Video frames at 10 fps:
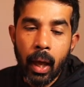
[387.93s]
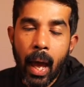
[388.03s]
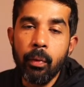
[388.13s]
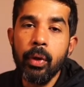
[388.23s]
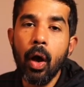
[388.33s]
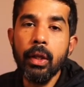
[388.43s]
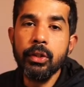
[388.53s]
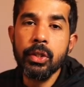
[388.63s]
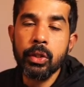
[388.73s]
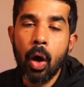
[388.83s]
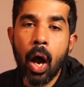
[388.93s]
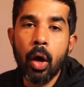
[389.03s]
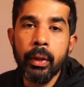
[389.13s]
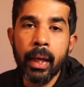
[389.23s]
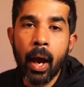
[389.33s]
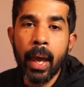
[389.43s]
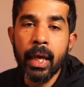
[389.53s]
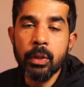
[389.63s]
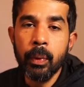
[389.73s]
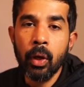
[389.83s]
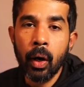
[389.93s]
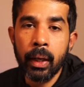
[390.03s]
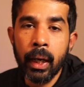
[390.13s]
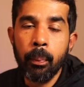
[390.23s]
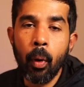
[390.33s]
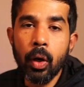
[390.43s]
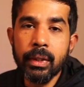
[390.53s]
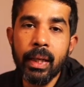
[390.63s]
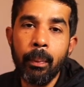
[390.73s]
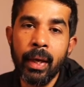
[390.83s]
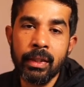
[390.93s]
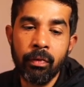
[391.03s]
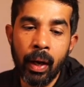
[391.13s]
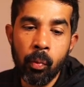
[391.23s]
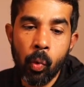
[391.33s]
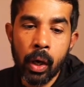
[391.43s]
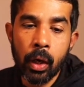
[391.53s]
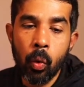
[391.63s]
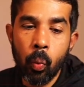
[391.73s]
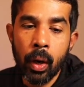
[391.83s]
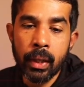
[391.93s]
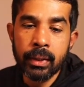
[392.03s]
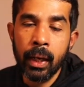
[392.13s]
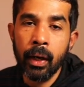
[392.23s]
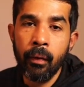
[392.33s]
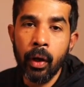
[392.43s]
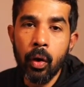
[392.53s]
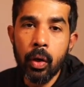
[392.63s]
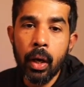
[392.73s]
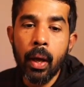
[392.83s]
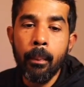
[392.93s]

and we also saw how the ASP.NET policy-based framework works under the hood